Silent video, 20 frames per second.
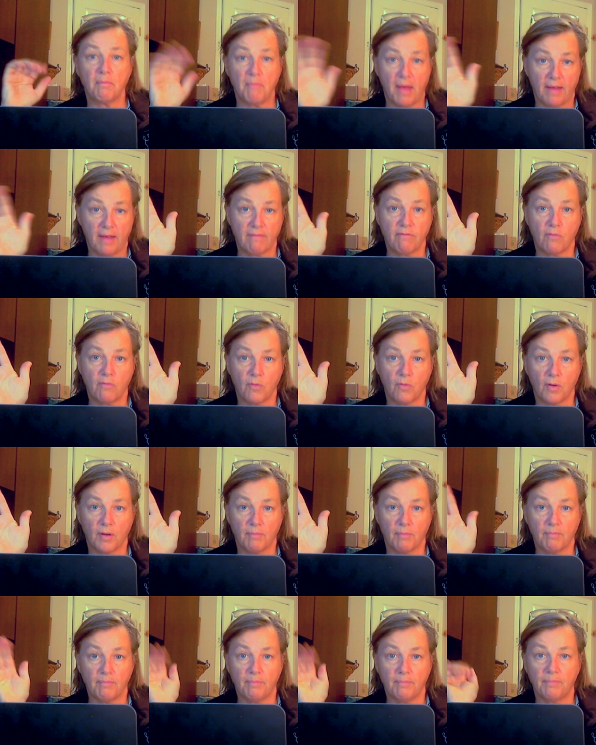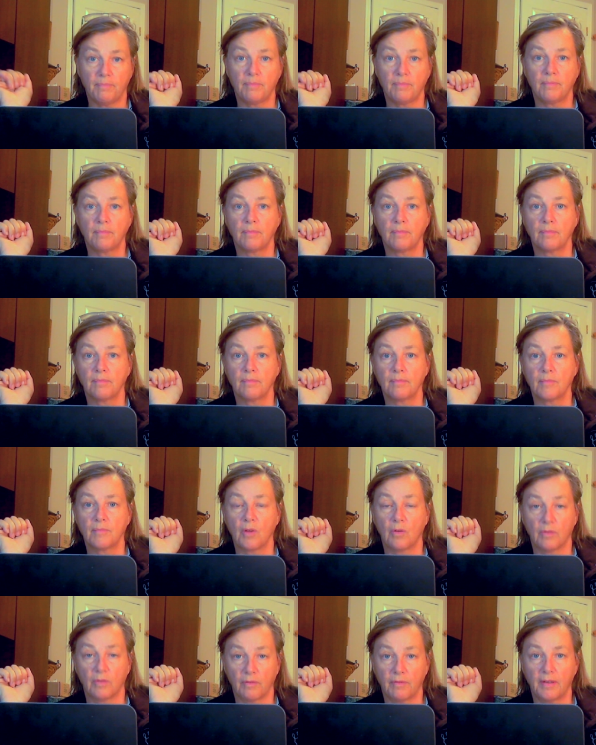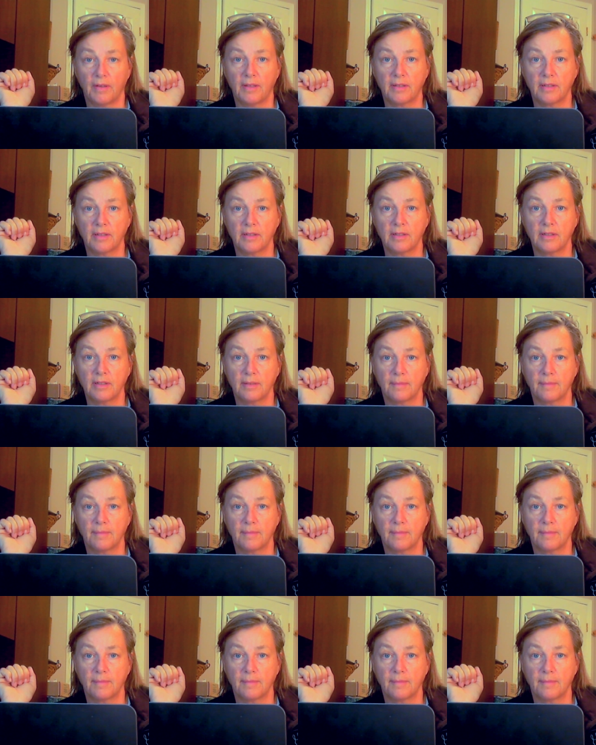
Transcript: bad form over fences.